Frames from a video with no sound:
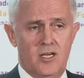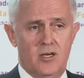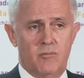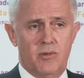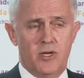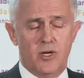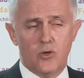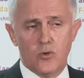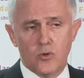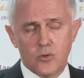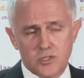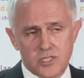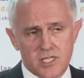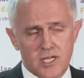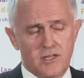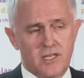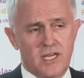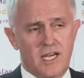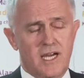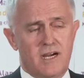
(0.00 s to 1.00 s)
But it
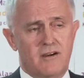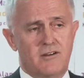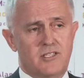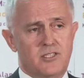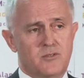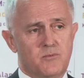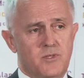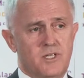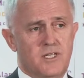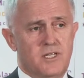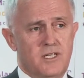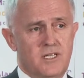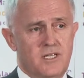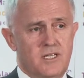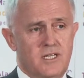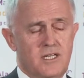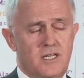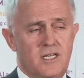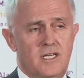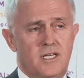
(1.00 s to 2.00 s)
also carries with it,
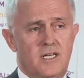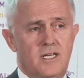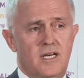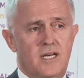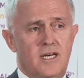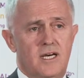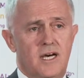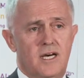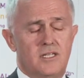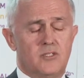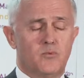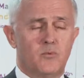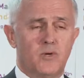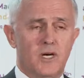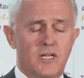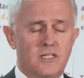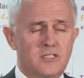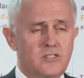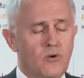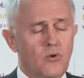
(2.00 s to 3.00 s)
as
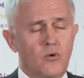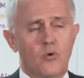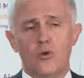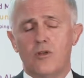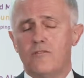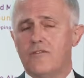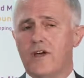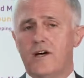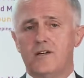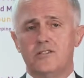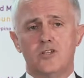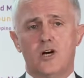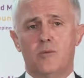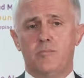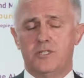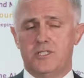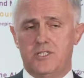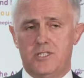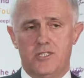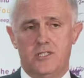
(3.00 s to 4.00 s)
well as all of those
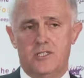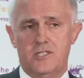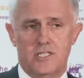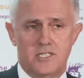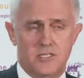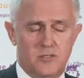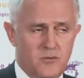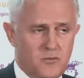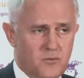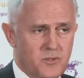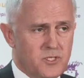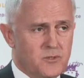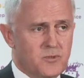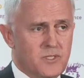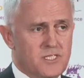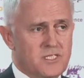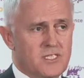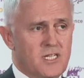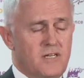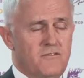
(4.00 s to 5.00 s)
opportunities with which we're
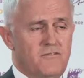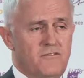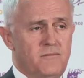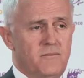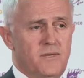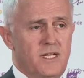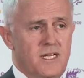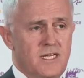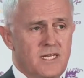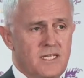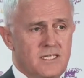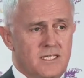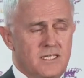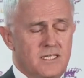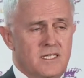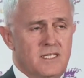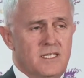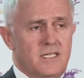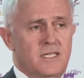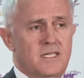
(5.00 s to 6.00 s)
so familiar,
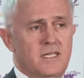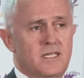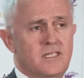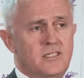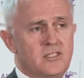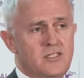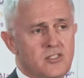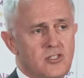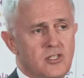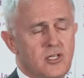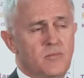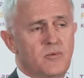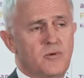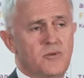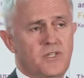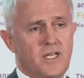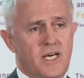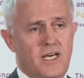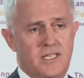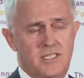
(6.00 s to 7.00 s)
considerable
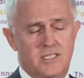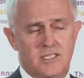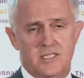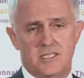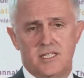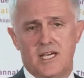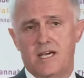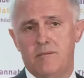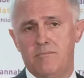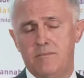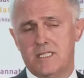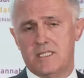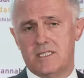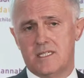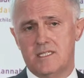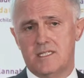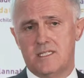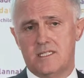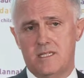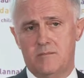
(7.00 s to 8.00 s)
dangers and
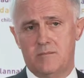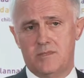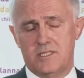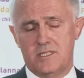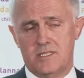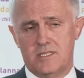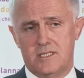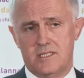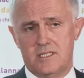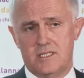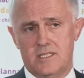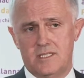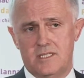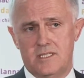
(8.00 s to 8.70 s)
misconceptions.